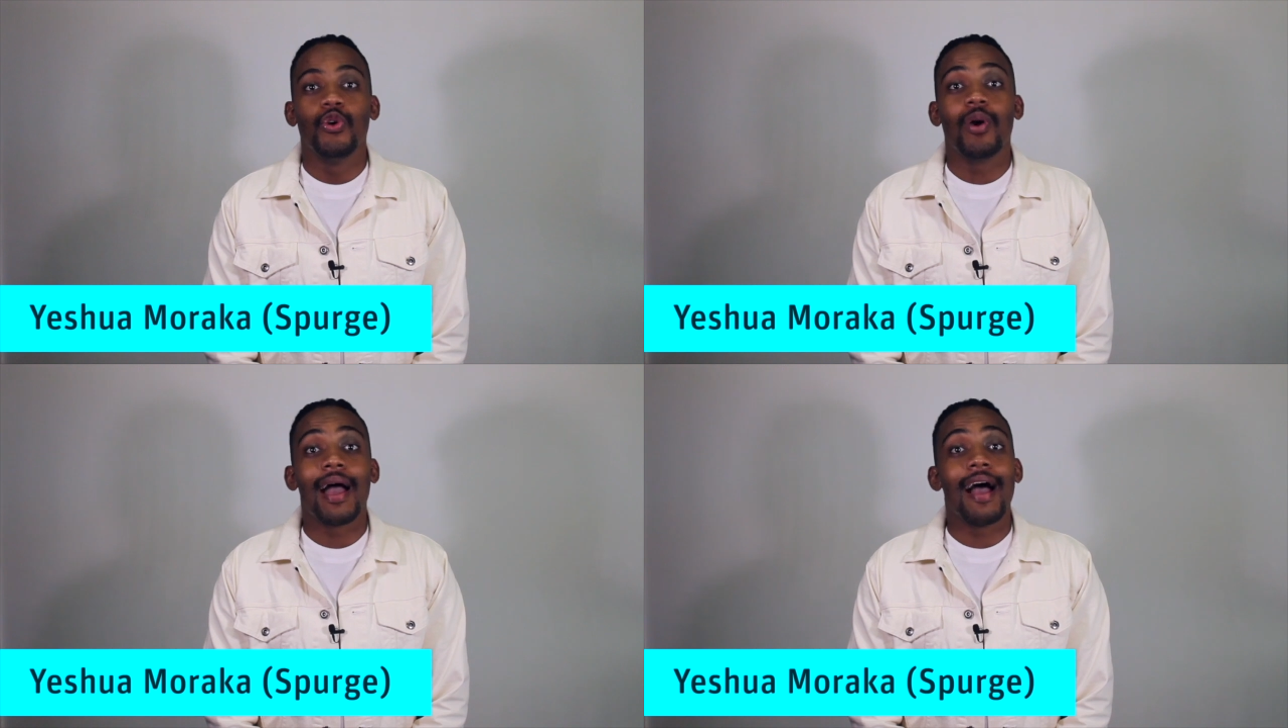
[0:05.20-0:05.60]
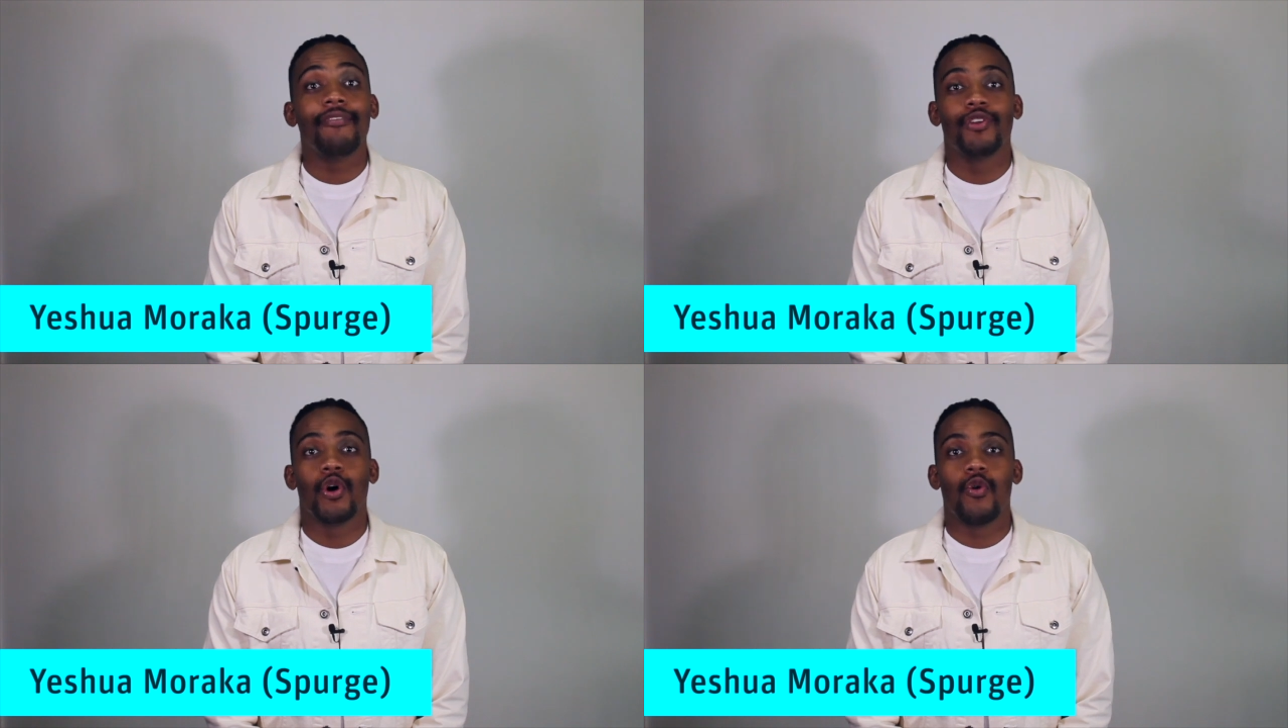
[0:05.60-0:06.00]
You
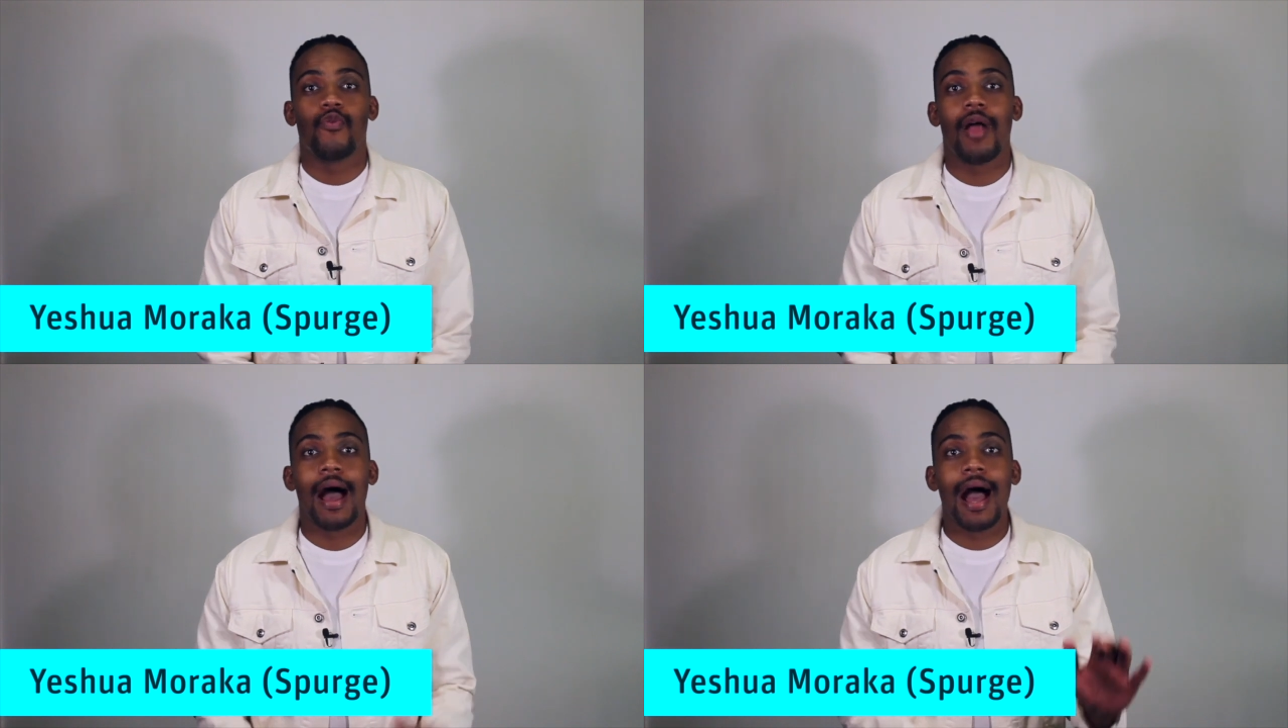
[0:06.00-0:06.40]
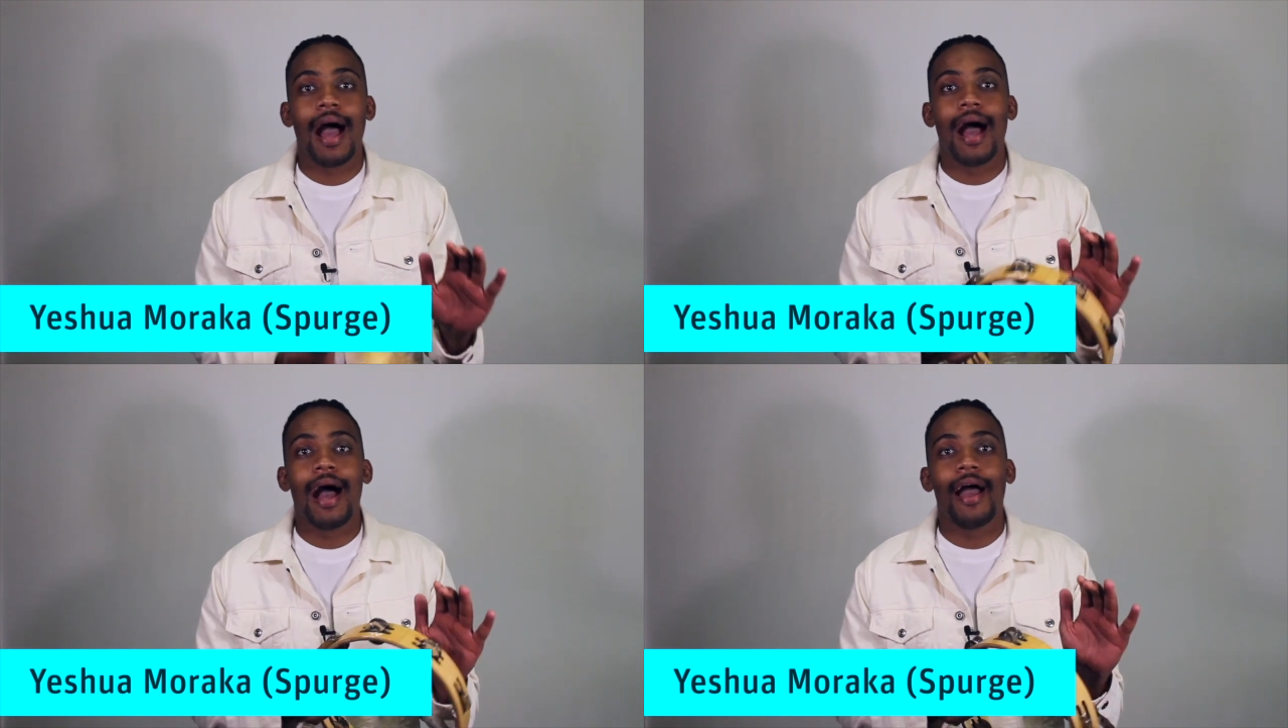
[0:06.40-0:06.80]
have no
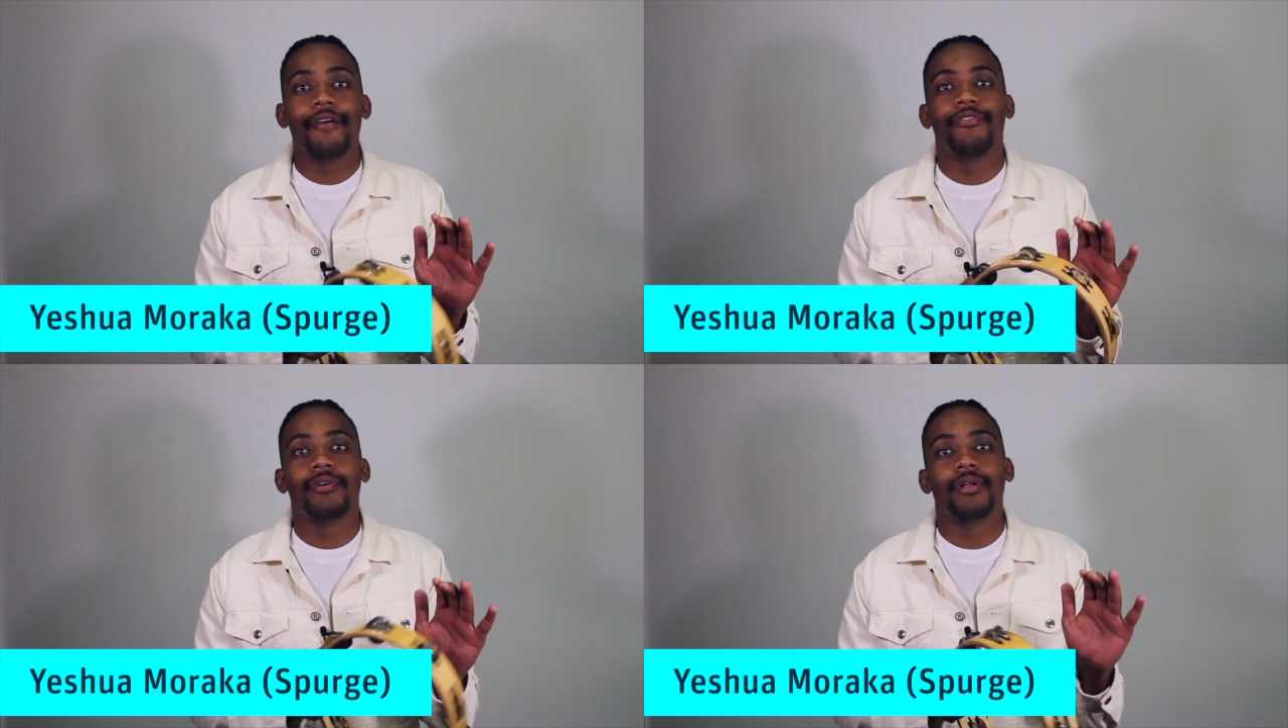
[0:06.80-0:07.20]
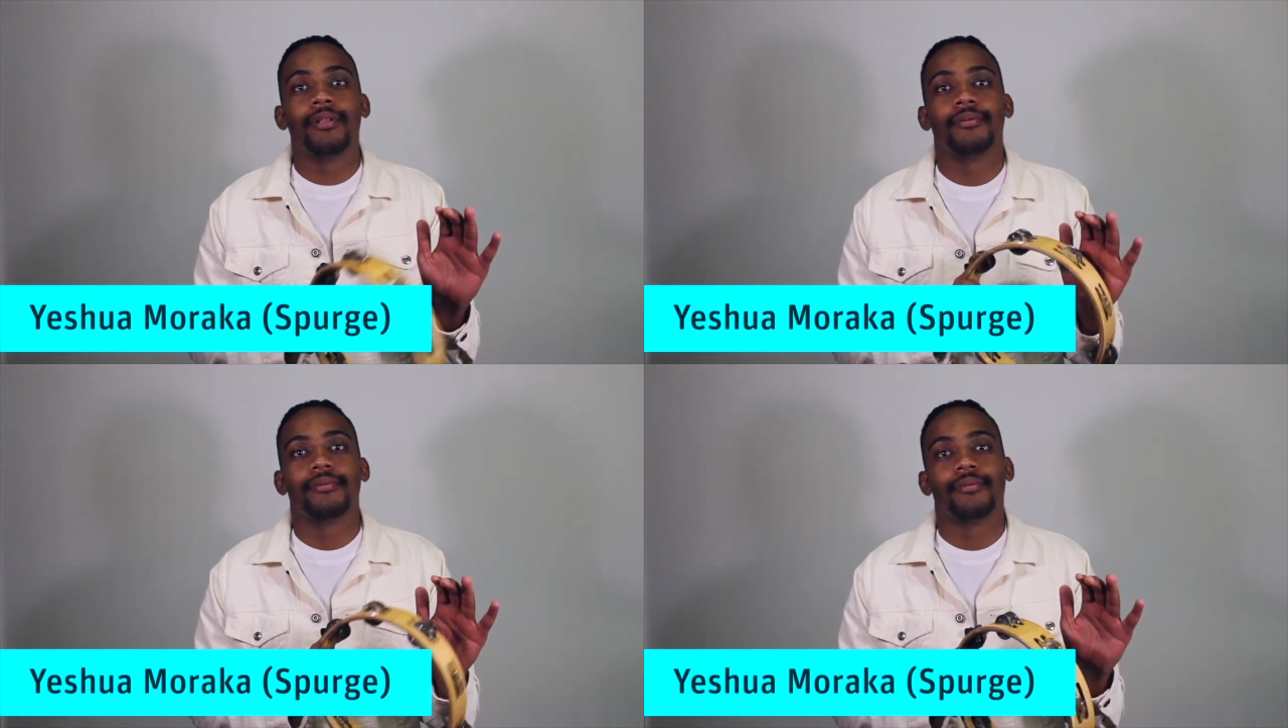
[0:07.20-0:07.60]
rival.